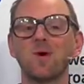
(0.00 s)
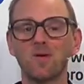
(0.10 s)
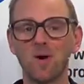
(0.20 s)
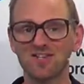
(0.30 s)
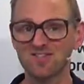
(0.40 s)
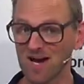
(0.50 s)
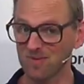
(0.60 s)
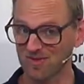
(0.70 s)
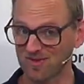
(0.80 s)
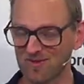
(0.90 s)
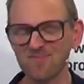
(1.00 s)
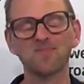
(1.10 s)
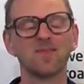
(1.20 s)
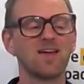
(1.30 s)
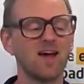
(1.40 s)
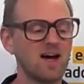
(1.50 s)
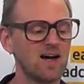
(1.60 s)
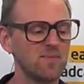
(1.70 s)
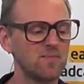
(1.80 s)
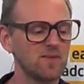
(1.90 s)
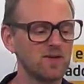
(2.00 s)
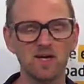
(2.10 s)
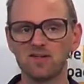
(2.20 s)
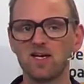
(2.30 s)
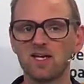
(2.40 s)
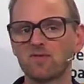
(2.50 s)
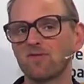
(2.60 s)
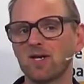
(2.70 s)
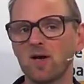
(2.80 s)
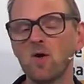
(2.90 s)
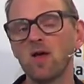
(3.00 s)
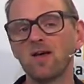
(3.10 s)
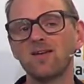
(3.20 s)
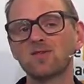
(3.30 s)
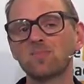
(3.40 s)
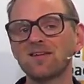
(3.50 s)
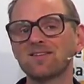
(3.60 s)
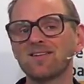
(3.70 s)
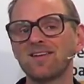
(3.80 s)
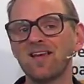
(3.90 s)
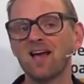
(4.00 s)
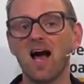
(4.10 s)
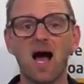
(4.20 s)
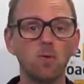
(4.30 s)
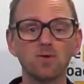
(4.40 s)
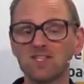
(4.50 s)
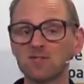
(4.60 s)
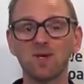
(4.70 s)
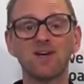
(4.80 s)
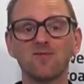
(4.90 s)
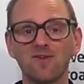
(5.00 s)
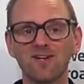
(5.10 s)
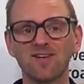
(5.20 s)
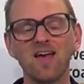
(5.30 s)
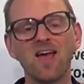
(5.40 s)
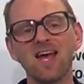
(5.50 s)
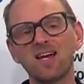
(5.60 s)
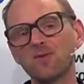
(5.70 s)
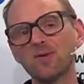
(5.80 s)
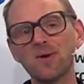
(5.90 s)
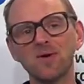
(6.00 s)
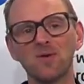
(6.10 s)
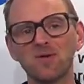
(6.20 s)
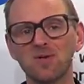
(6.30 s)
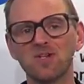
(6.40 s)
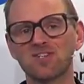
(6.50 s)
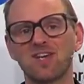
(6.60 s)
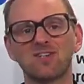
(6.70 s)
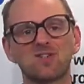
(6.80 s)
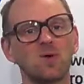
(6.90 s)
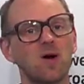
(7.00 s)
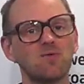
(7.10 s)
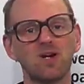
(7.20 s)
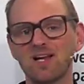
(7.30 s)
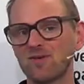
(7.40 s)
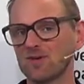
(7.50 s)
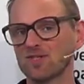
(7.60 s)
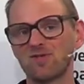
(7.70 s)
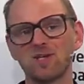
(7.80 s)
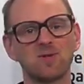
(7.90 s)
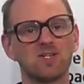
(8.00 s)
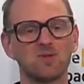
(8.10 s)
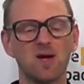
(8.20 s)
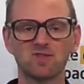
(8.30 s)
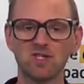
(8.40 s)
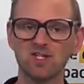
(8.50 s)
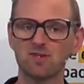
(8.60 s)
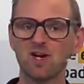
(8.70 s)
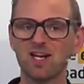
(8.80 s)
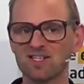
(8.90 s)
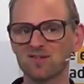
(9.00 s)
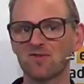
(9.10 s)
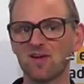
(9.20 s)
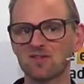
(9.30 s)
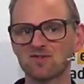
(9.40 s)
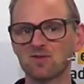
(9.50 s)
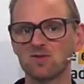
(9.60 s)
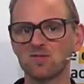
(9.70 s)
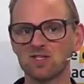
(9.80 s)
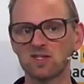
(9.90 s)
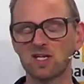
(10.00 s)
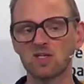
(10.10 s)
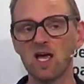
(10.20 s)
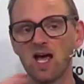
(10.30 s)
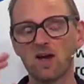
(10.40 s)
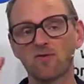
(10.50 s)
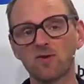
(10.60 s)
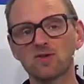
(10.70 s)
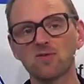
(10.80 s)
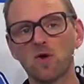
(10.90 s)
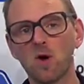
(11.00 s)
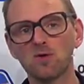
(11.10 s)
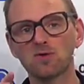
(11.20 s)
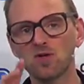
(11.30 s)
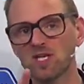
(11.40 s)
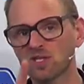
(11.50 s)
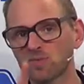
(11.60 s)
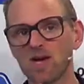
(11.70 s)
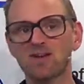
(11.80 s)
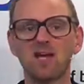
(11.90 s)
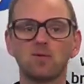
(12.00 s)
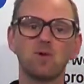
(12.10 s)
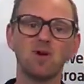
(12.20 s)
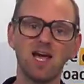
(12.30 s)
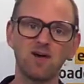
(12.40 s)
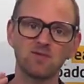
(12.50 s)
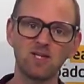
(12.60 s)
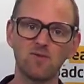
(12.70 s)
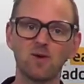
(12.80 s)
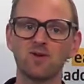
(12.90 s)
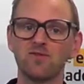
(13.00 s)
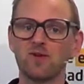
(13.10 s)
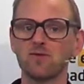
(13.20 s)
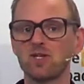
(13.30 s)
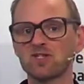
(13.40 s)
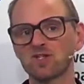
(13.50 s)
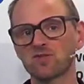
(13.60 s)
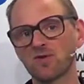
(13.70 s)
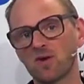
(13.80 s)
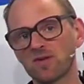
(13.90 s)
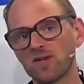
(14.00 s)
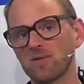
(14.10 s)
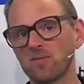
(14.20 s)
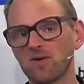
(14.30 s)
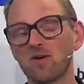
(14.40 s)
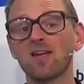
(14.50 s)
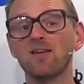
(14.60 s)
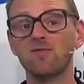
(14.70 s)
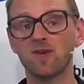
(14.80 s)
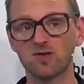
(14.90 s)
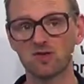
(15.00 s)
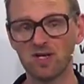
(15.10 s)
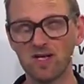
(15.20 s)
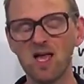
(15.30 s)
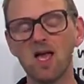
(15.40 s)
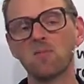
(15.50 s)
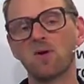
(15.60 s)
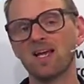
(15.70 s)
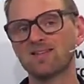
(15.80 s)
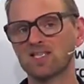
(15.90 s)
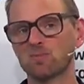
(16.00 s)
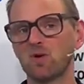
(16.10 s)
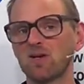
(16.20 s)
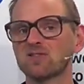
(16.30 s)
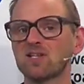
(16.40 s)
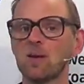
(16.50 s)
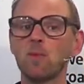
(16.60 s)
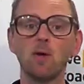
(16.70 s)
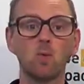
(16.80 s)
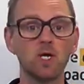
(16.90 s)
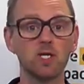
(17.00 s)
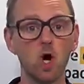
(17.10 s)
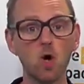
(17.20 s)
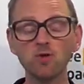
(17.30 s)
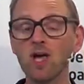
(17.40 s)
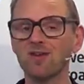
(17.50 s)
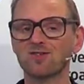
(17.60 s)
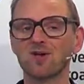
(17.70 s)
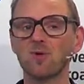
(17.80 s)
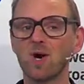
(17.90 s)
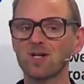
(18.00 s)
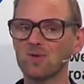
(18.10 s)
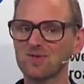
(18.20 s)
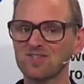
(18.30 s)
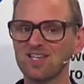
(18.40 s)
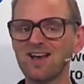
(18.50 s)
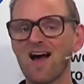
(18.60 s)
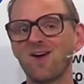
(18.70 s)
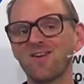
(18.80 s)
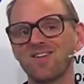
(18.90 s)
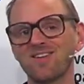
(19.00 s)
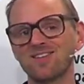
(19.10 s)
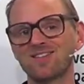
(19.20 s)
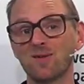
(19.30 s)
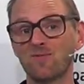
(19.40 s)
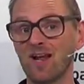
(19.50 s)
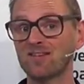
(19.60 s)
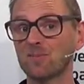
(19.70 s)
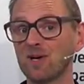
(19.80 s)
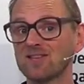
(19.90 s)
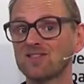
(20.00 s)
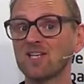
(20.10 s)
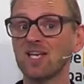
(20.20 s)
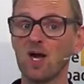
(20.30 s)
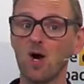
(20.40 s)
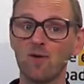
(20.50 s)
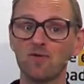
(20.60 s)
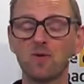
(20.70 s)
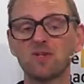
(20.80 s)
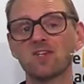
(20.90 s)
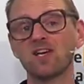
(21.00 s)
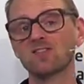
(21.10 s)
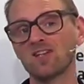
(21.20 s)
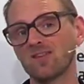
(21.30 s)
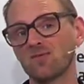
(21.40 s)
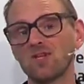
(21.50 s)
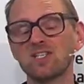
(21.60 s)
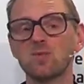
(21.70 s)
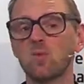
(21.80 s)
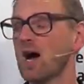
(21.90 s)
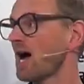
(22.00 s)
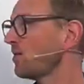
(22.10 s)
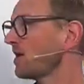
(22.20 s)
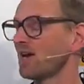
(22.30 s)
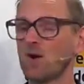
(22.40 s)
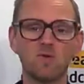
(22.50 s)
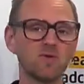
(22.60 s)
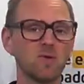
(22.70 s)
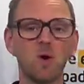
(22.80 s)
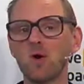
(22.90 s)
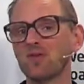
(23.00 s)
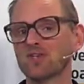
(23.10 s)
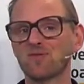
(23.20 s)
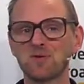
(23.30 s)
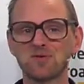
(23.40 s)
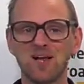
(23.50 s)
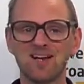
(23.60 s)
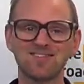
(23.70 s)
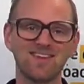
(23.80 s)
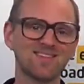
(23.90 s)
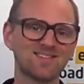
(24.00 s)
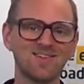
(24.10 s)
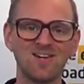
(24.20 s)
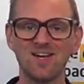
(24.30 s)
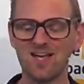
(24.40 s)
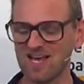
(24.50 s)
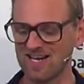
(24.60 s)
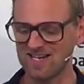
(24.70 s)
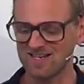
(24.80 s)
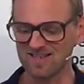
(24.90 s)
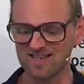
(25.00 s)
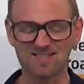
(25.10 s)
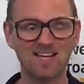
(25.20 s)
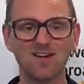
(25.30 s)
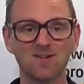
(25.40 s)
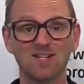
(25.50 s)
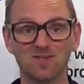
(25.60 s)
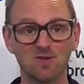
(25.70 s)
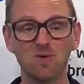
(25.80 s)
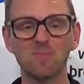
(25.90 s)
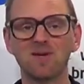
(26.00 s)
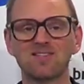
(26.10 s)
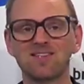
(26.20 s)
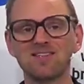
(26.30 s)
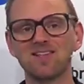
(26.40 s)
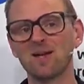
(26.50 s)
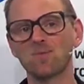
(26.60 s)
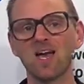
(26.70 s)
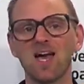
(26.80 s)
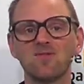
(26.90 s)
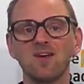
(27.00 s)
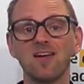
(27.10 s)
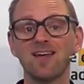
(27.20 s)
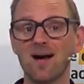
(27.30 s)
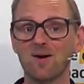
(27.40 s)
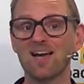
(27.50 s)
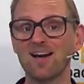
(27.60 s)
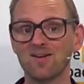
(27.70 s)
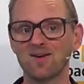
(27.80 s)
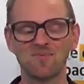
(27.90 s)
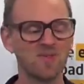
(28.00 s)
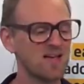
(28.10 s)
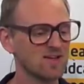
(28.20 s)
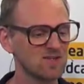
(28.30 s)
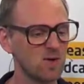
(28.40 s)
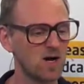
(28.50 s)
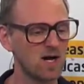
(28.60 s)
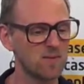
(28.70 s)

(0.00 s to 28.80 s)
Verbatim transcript: I want to share with you here at the end of the video is basically how would this be configured. And if you don't know UniSketch, you are really in for a treat because we have such a great interface to do these things. And first of all, you should expect that we will have default configurations for the Amira eventually, but at this point in time we don't. So what you'll see now is the flexibility of UniSketch and the reason why we can offer you all this functionality into any standard controller basically that we have in our catalog. So